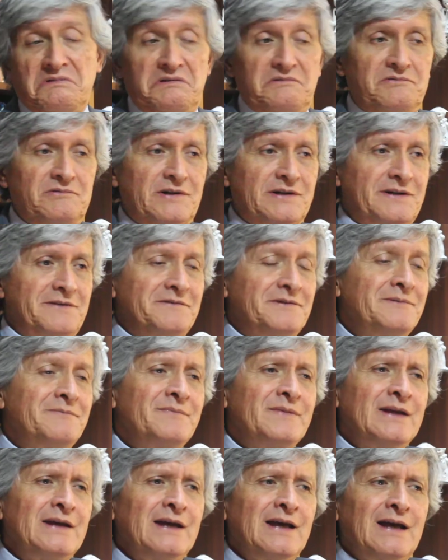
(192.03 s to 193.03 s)
whatever.
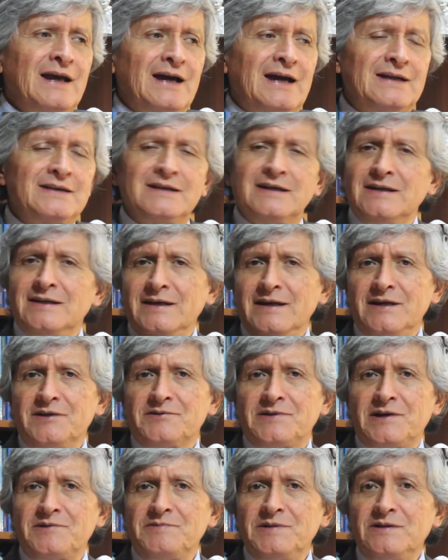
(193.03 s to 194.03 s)
And then later,
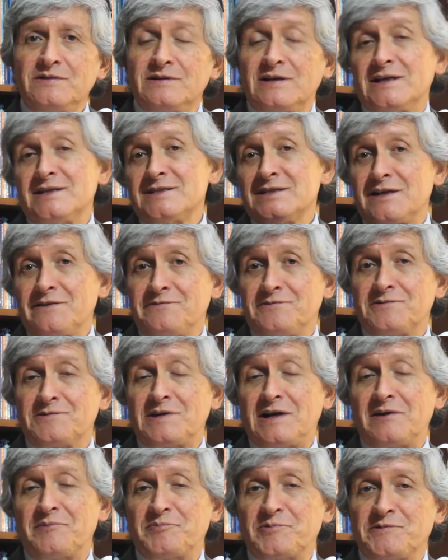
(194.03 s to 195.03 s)
I realized that for
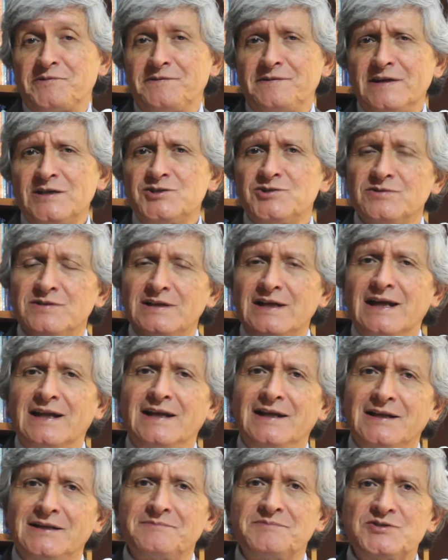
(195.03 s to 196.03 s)
our profession, that
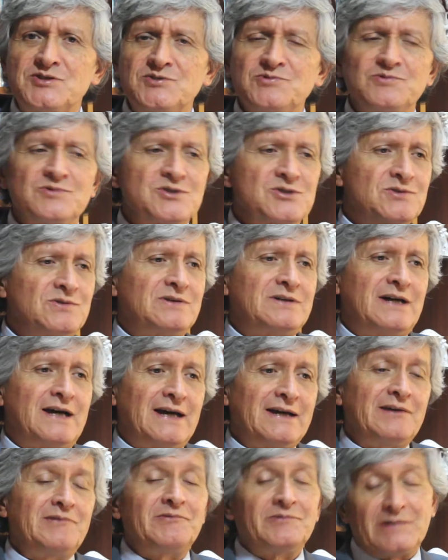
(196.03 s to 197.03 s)
helps too. So
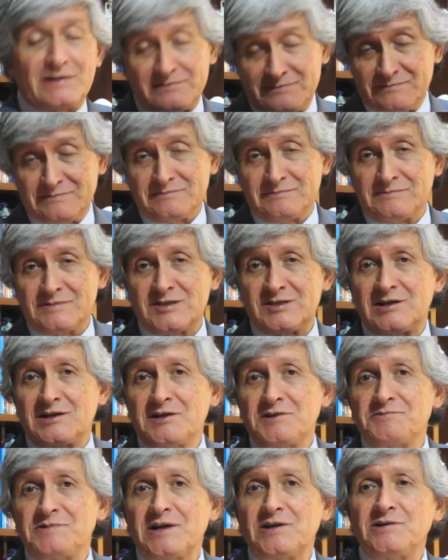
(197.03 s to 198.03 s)
I
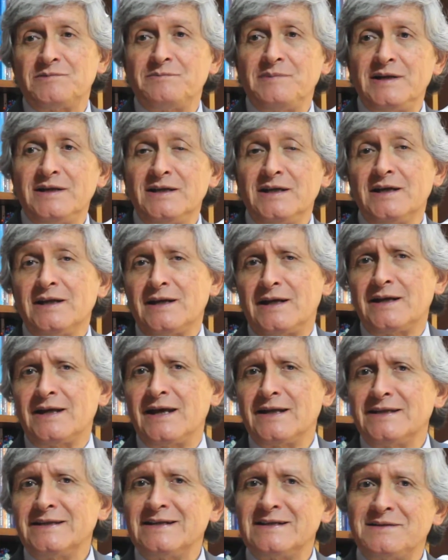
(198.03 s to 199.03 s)
started recommending it, and
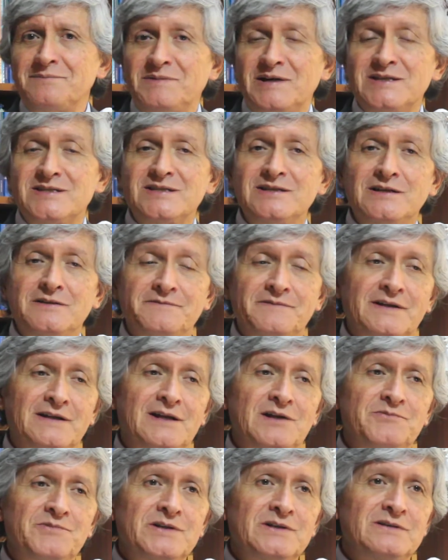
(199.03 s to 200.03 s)
I did it myself, and I
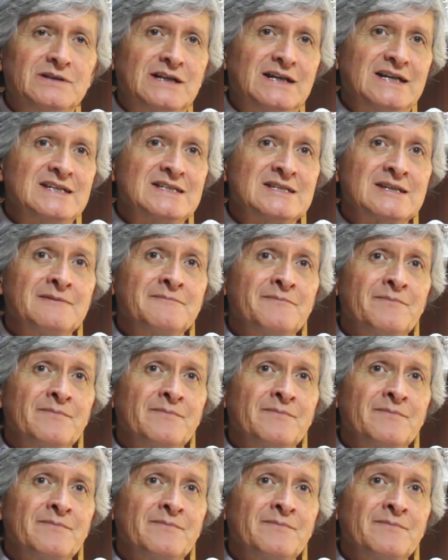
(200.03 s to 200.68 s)
realized